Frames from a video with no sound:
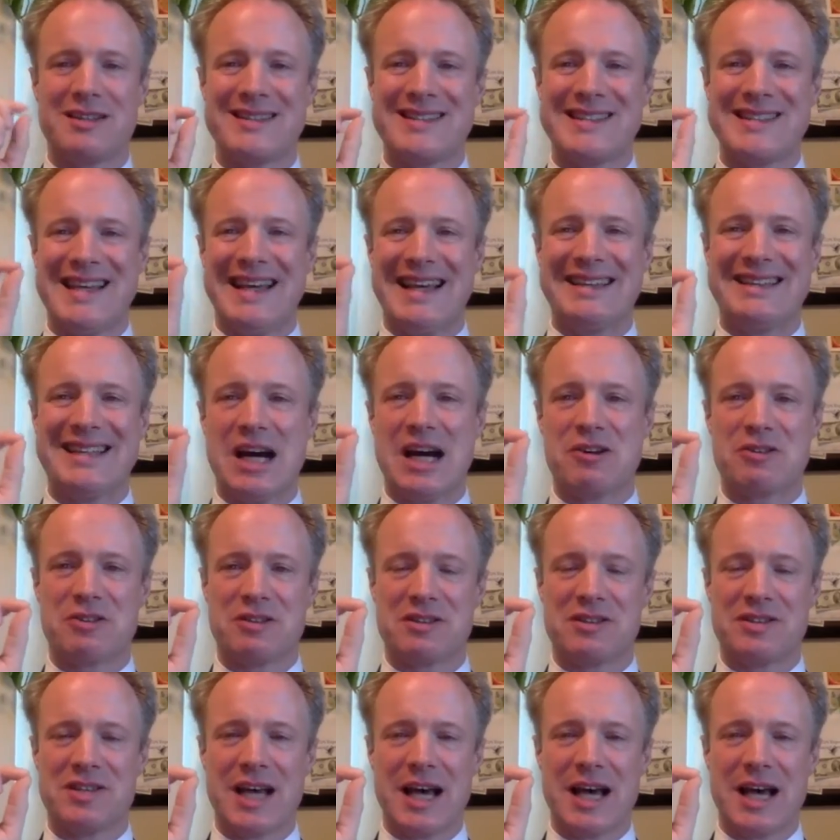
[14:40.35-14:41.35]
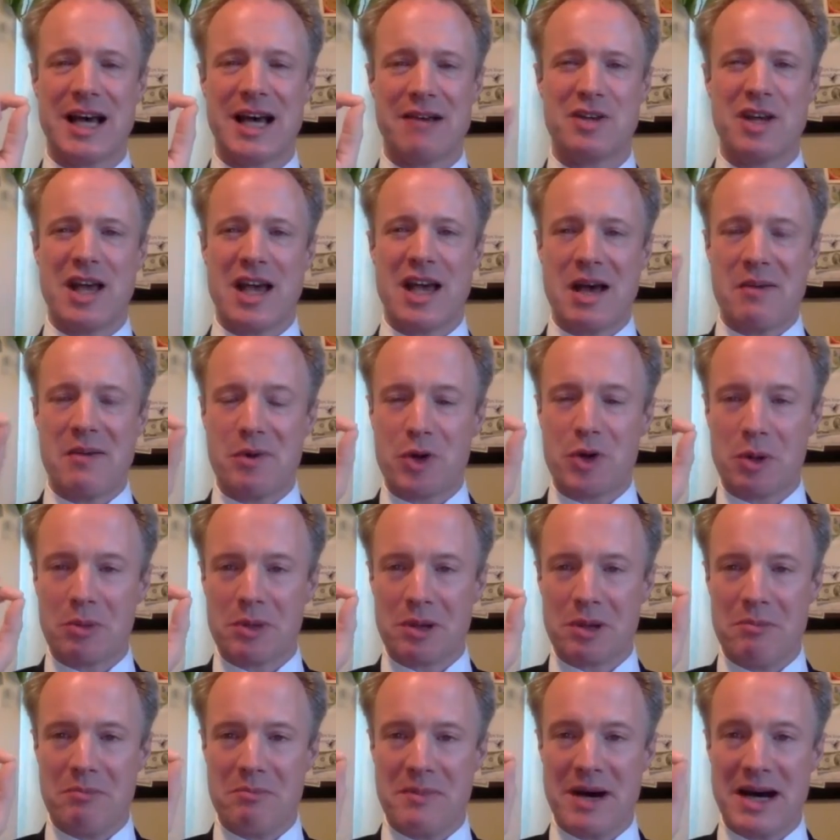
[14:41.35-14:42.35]
10,000 times and become
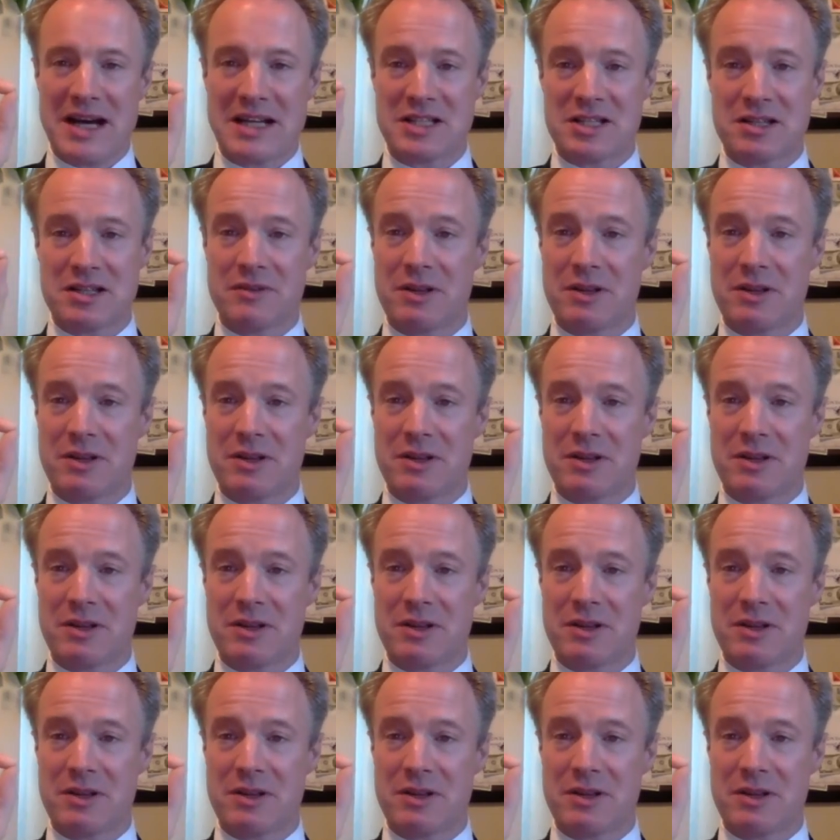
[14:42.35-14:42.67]
the master